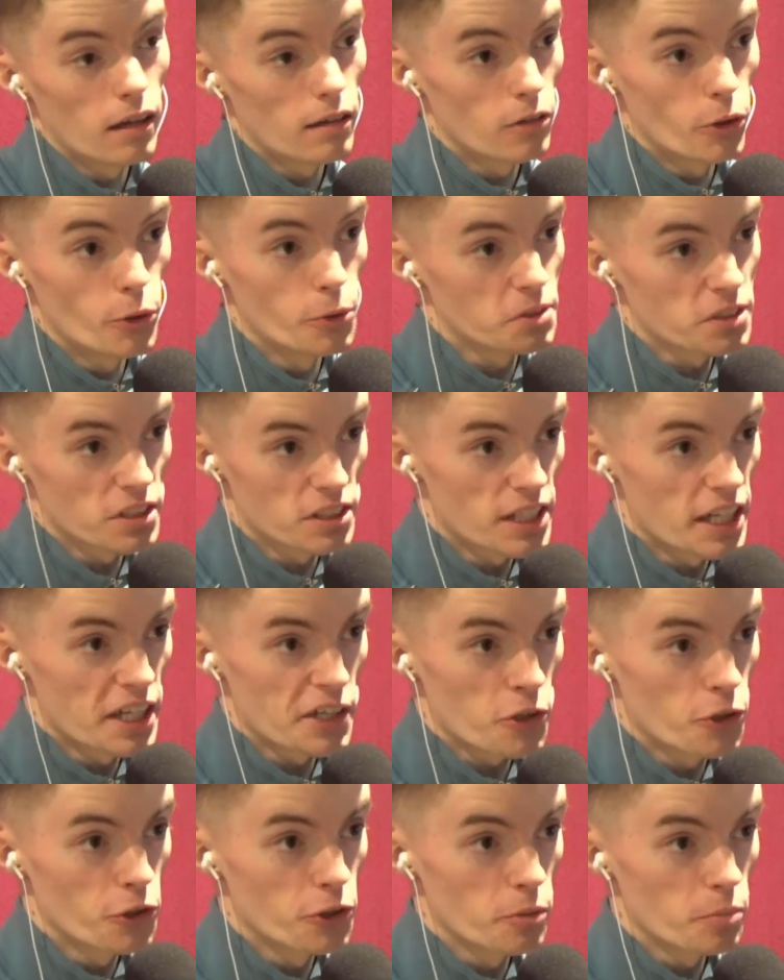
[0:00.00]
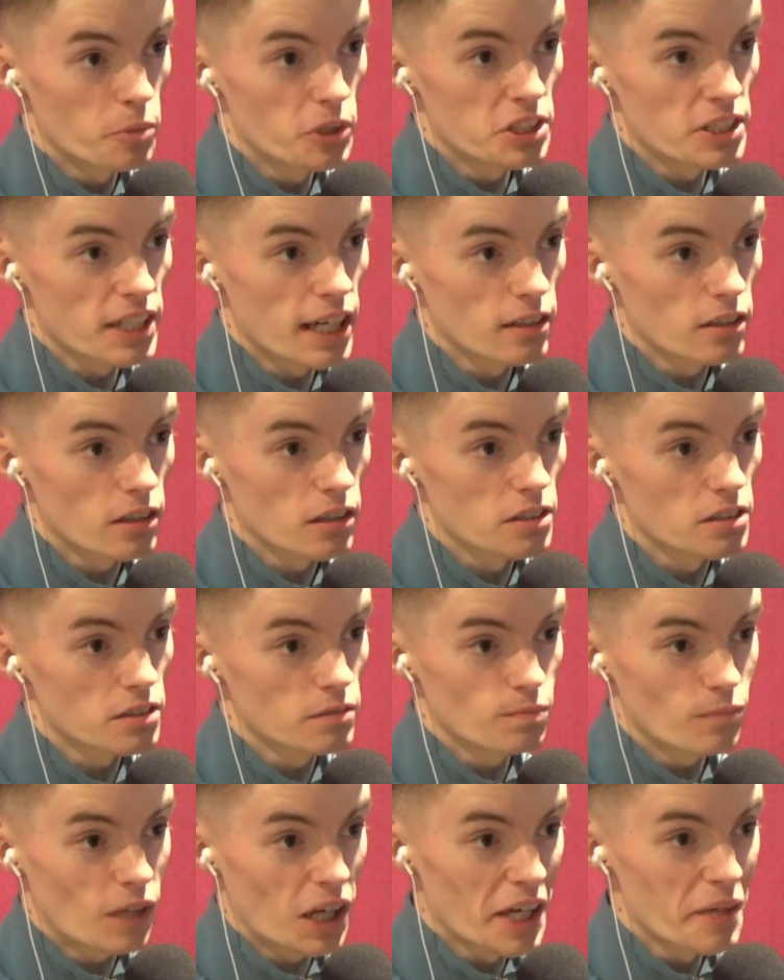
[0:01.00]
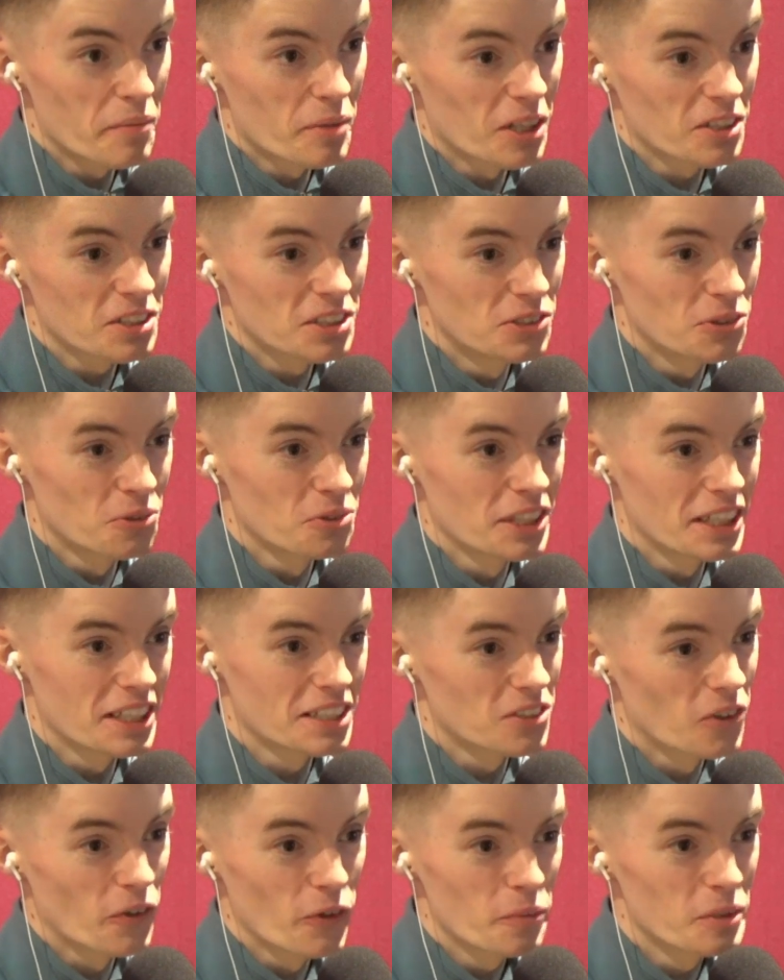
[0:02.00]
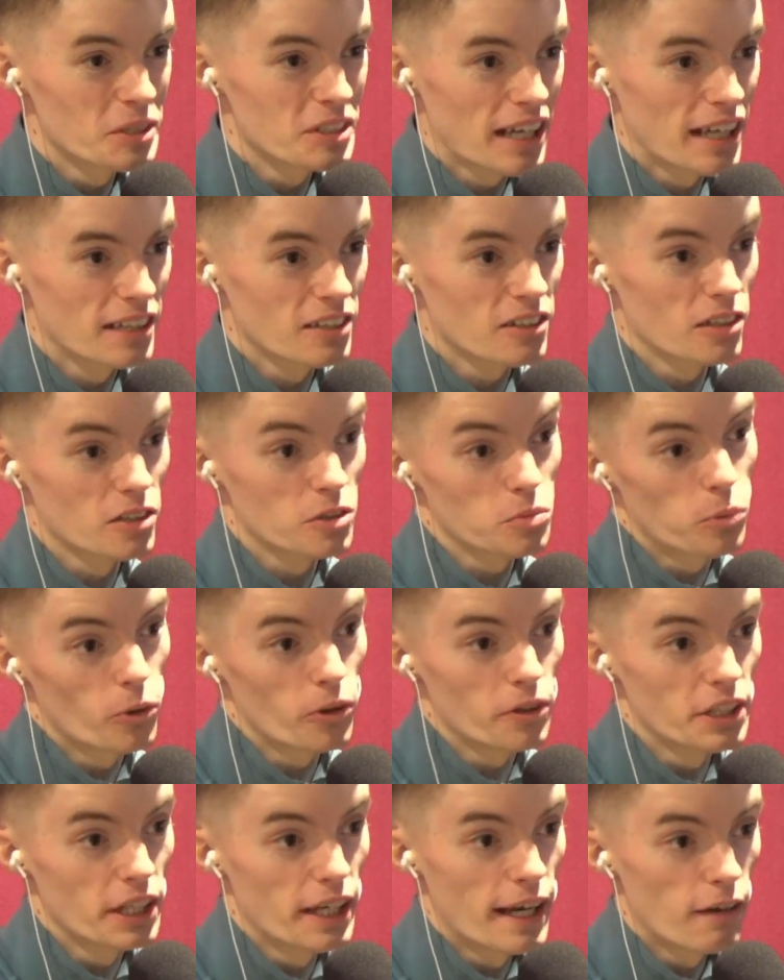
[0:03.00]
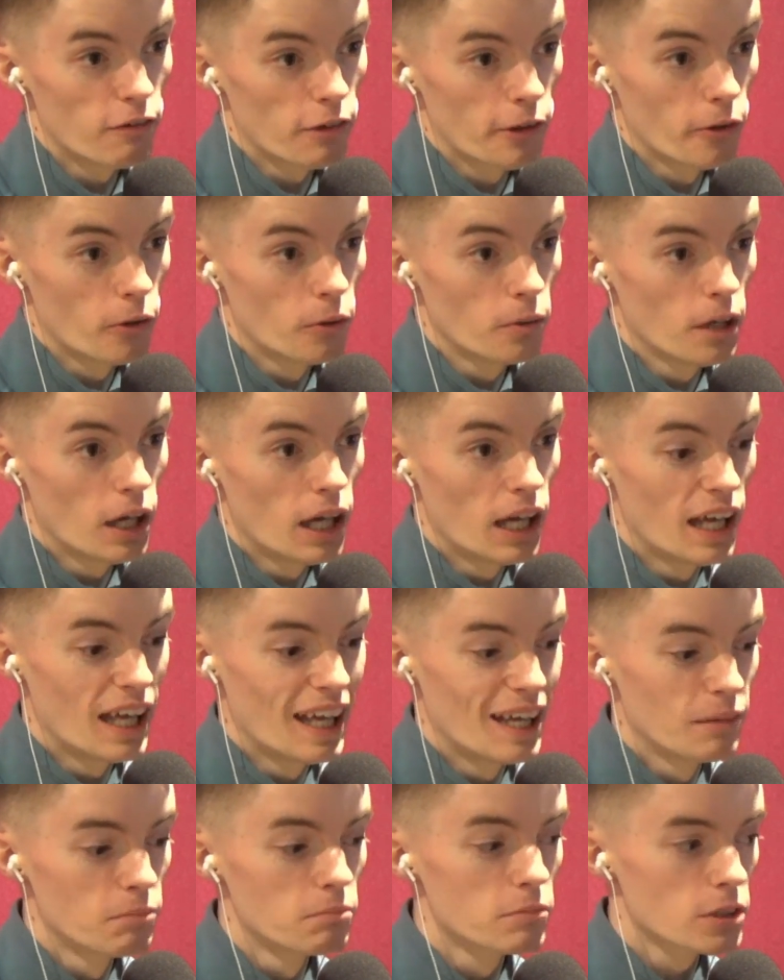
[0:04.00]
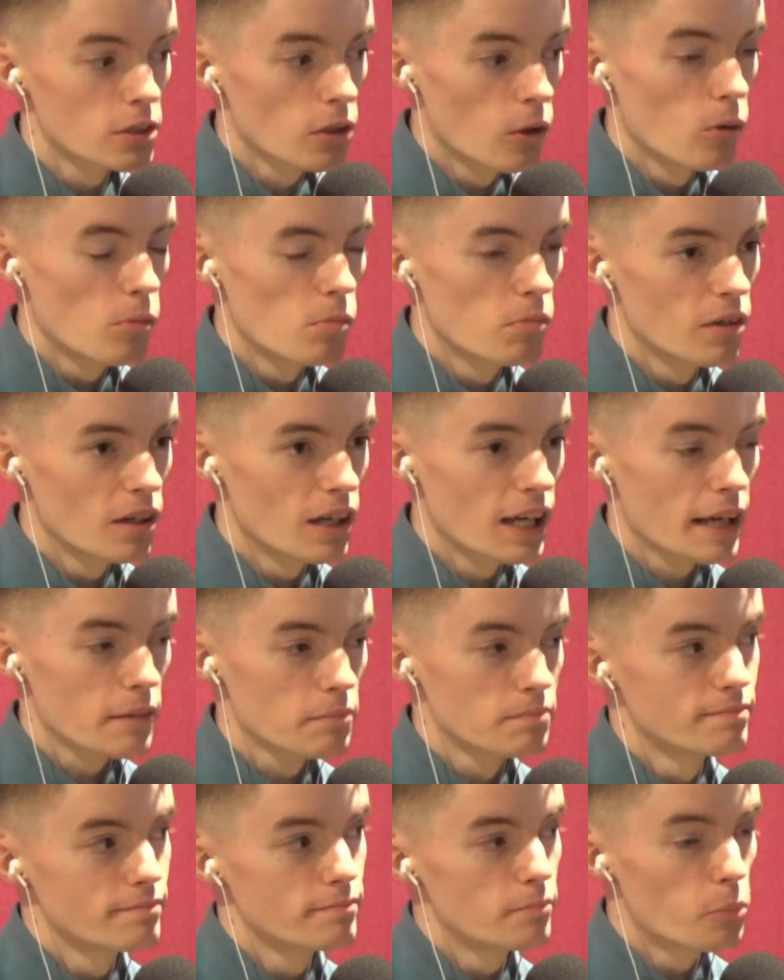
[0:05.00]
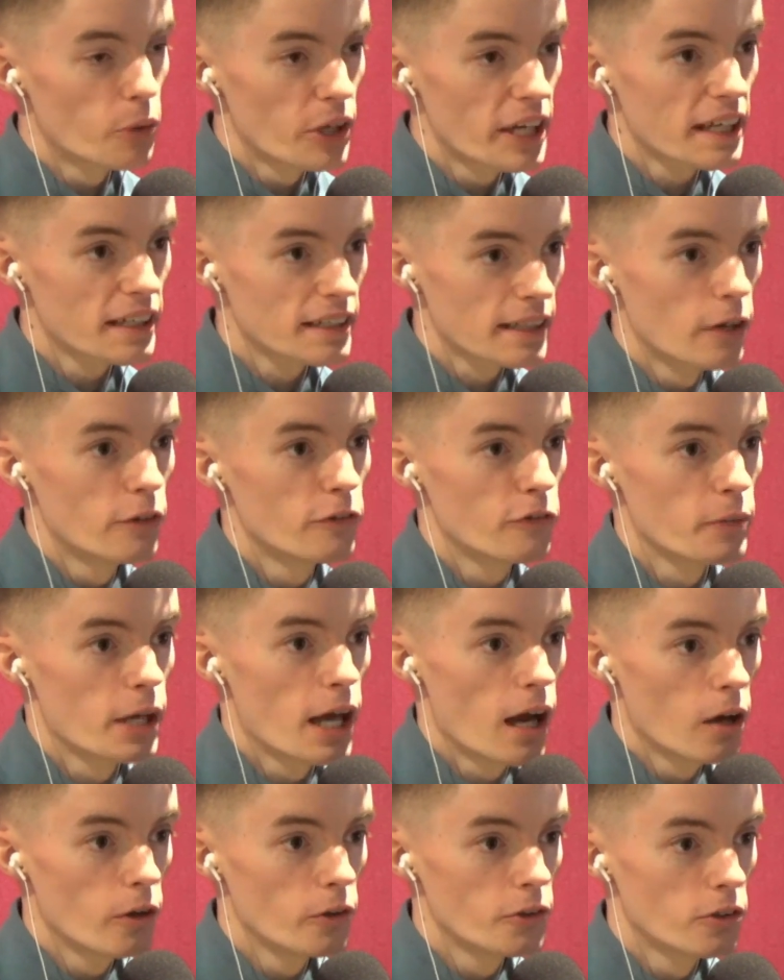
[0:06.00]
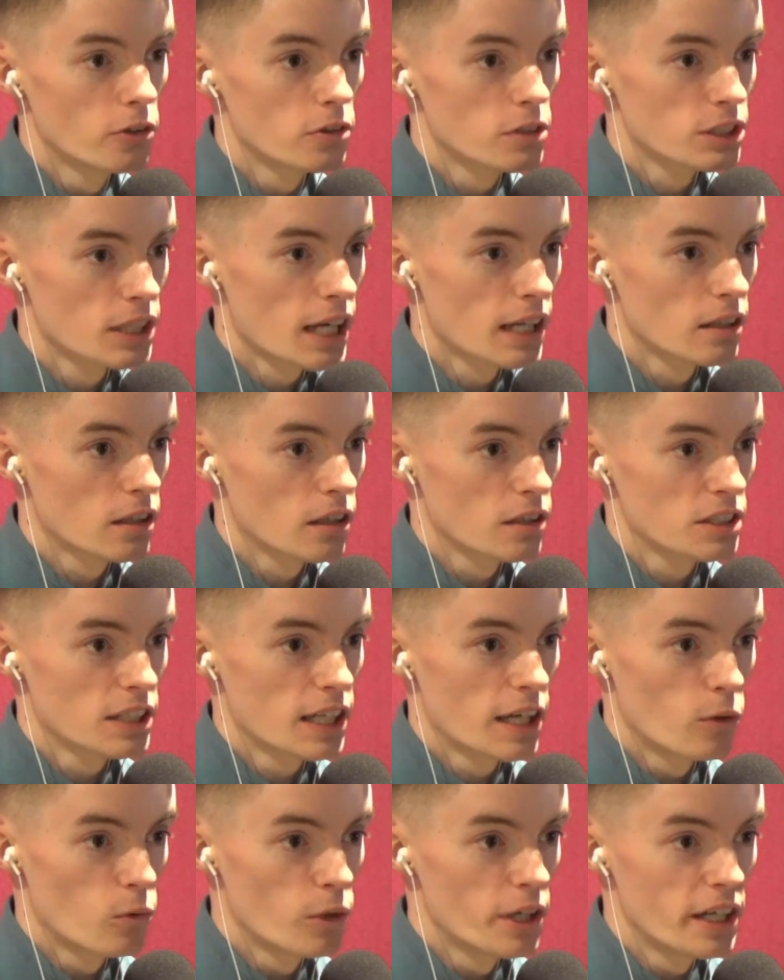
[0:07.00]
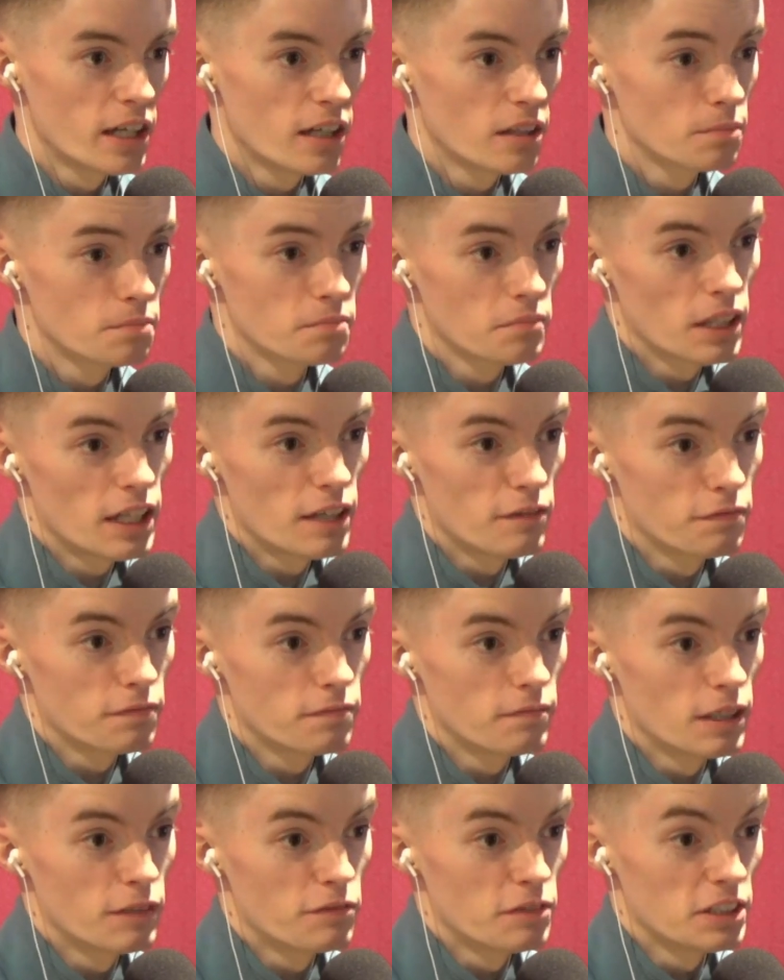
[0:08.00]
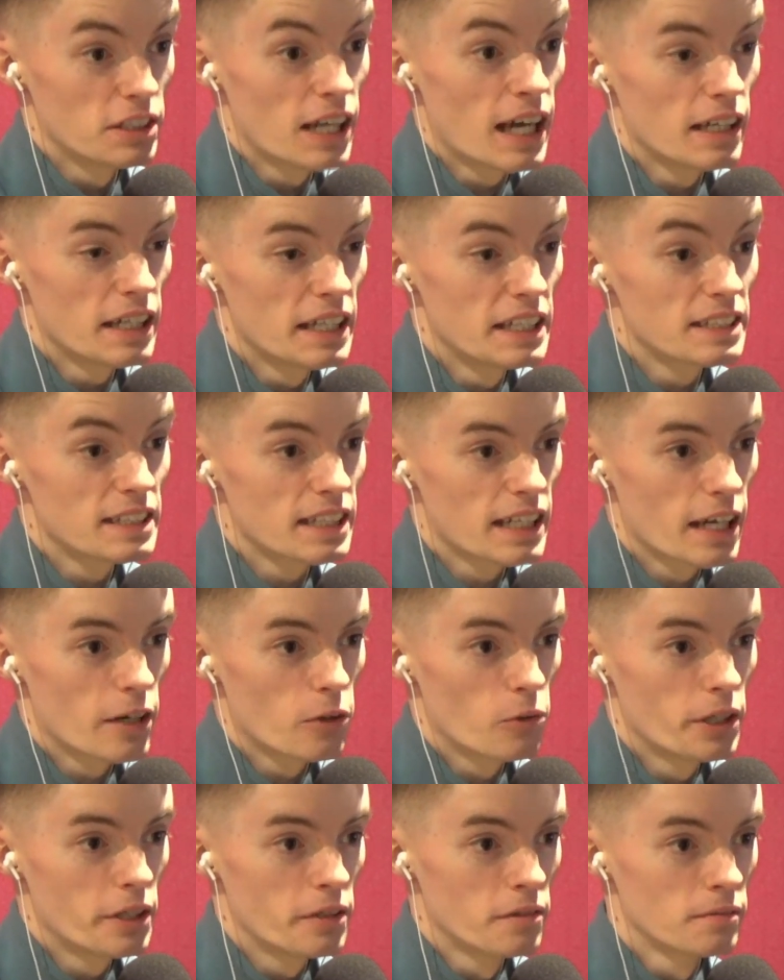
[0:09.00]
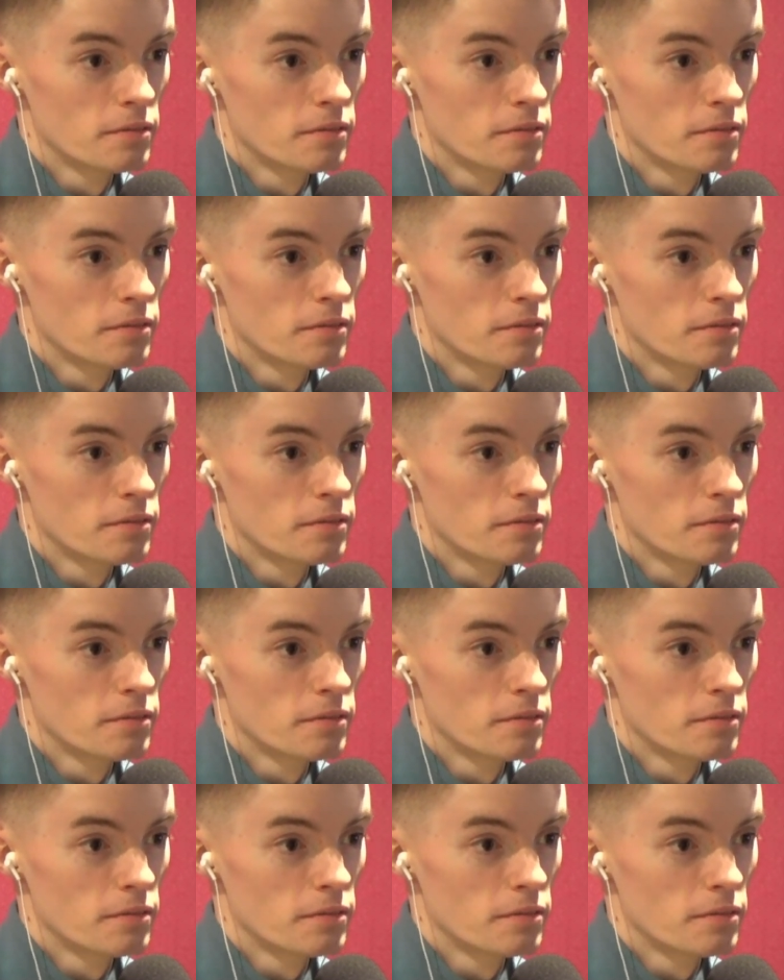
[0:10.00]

Who's to say it couldn't be Santos? I personally don't think it's going to be Santos, but you never know. So, like, break it down for me. How does Santos get a win here, if he is to get a win?